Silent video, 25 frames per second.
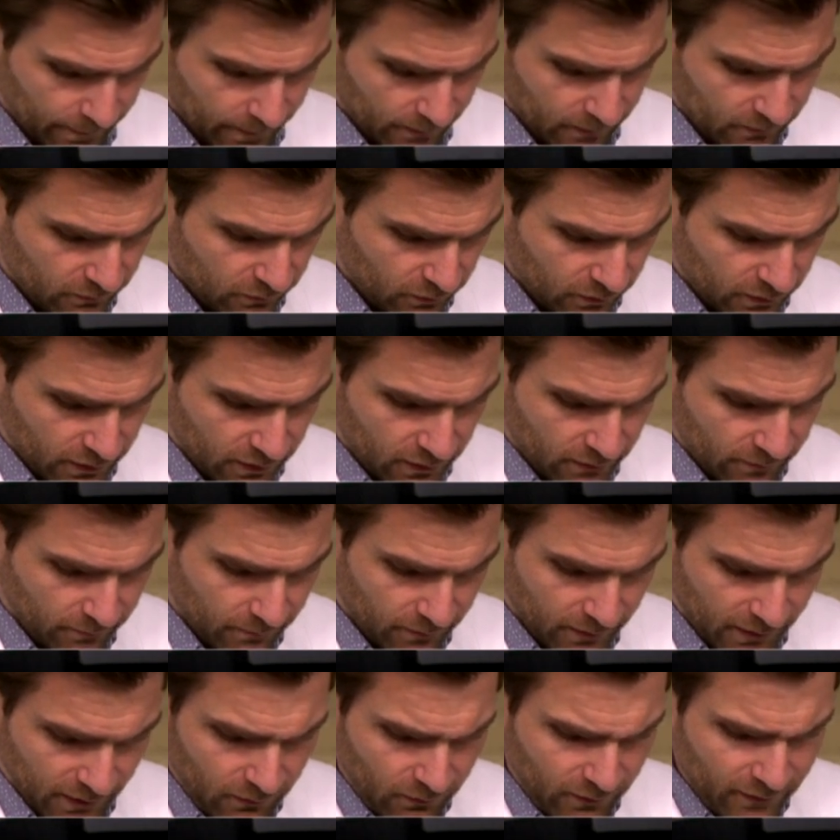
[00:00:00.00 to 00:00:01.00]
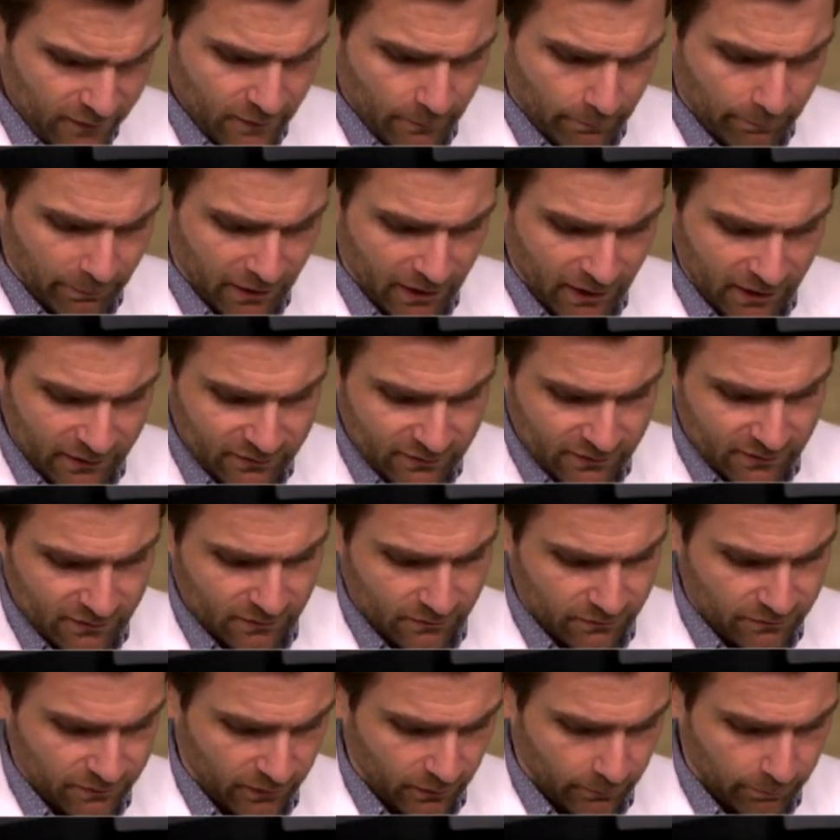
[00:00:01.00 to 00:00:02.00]
let's look in. I don't like the box because it
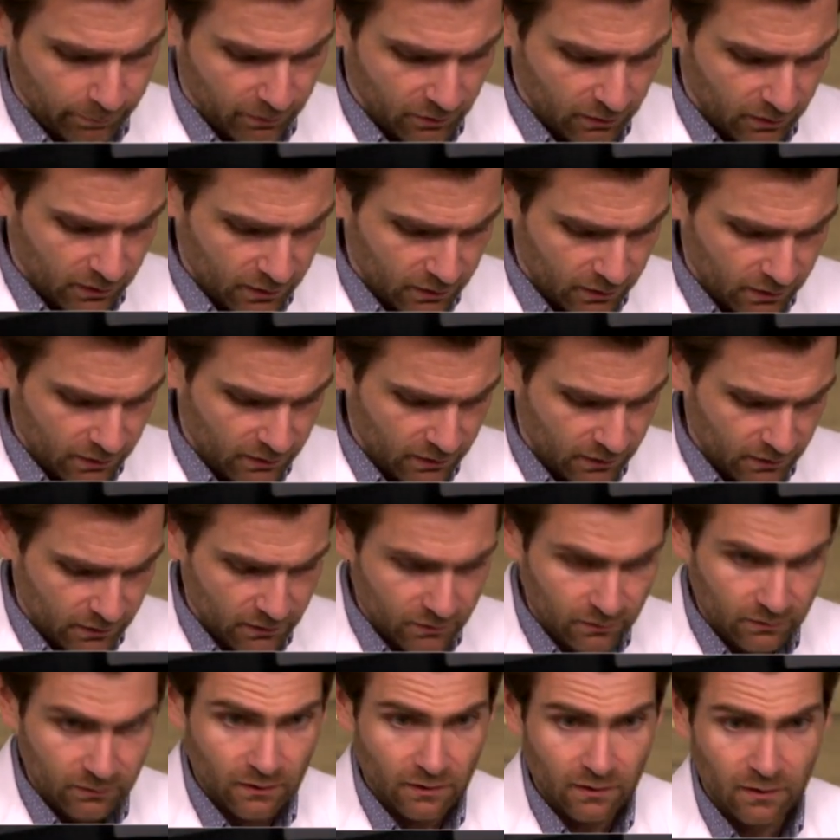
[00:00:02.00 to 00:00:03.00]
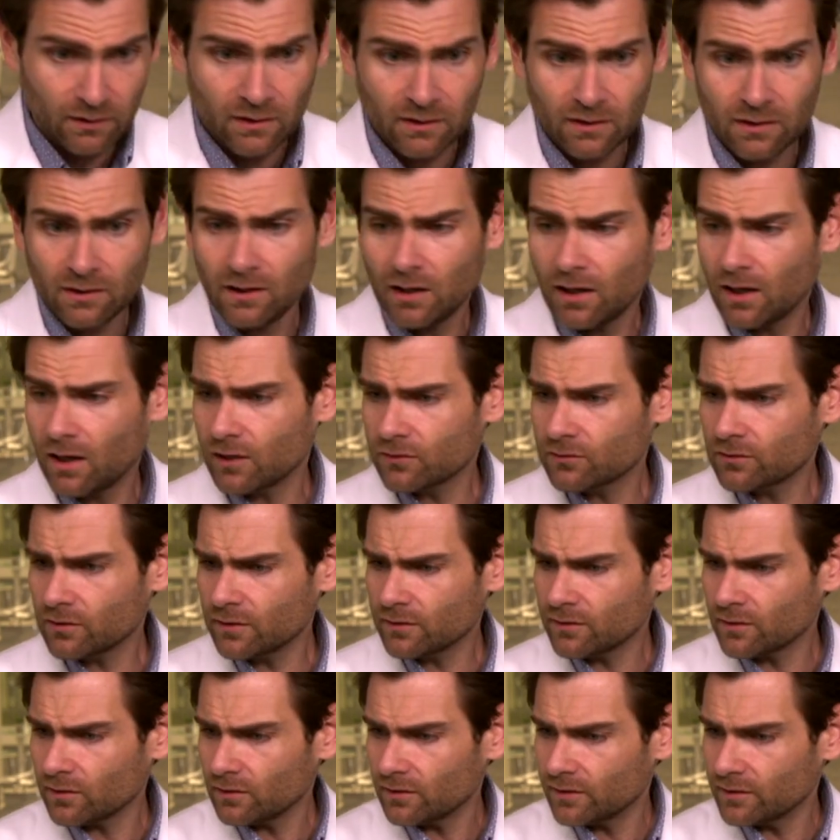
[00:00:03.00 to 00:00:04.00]
fell apart, you know. Uh, let's look
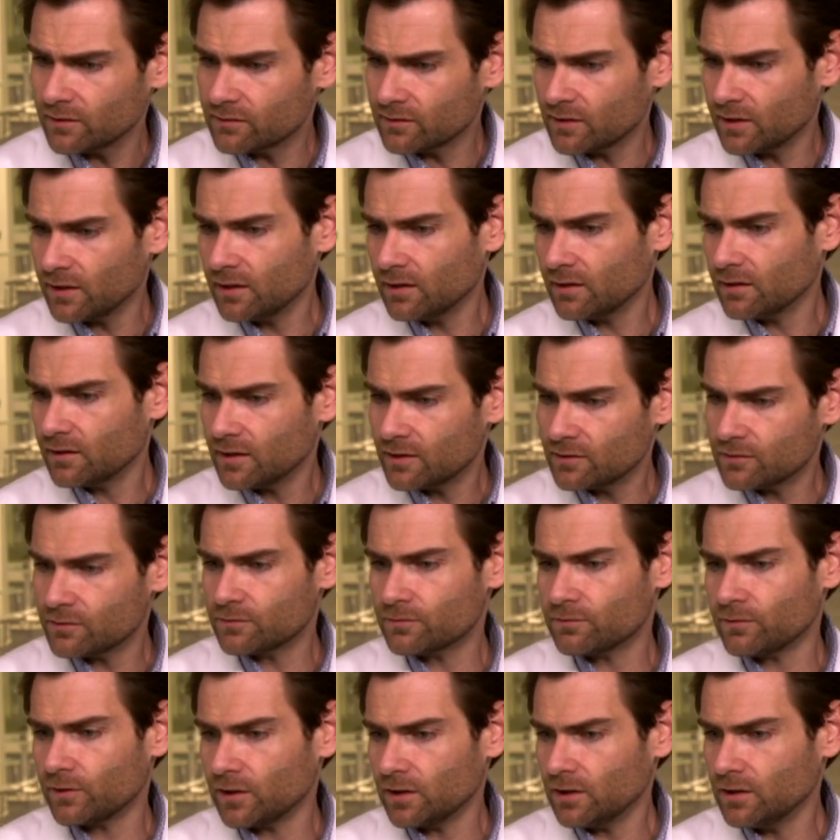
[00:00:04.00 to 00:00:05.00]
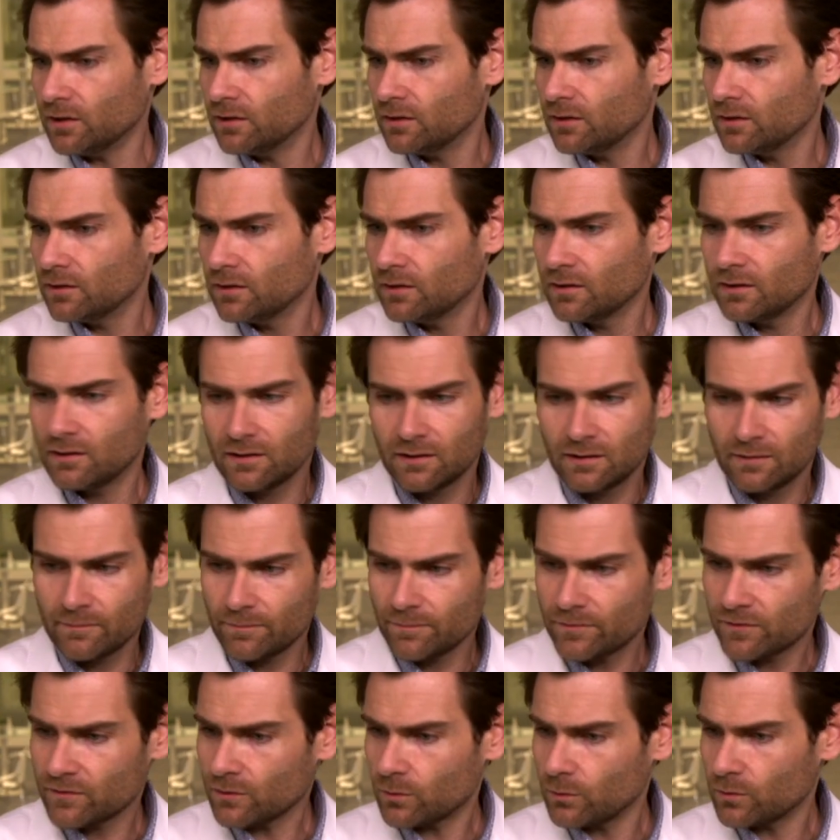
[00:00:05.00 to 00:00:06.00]
at the listing. This is funny.
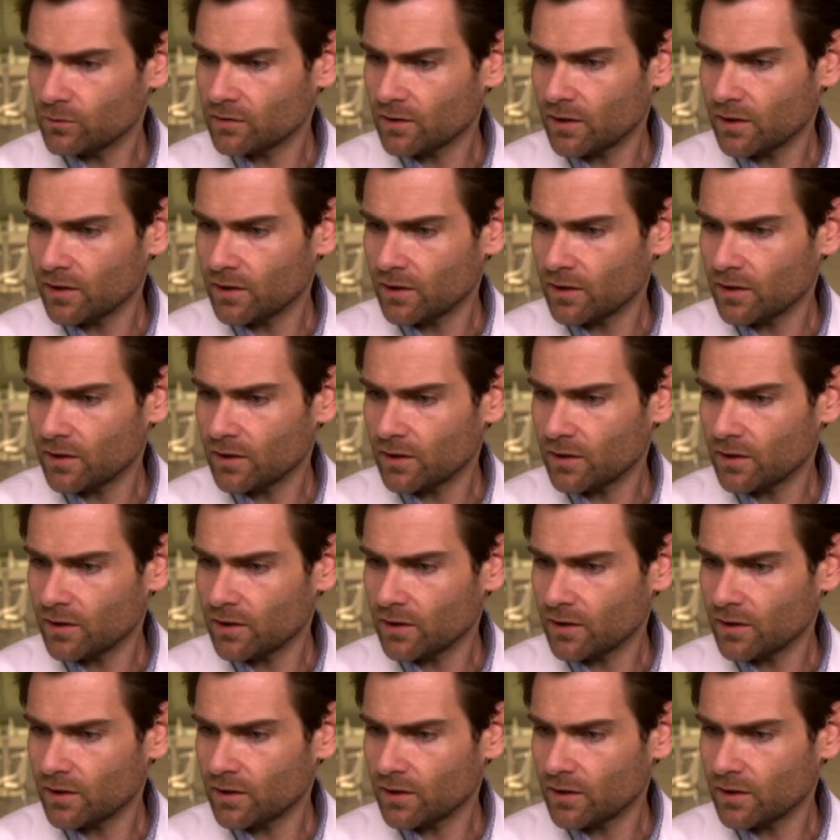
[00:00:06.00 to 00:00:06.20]
This always